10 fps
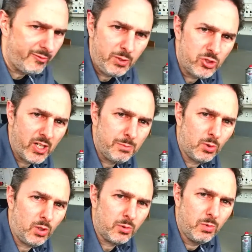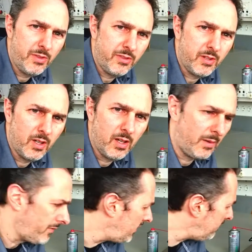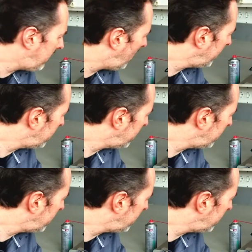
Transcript: FPGA board with uh, the power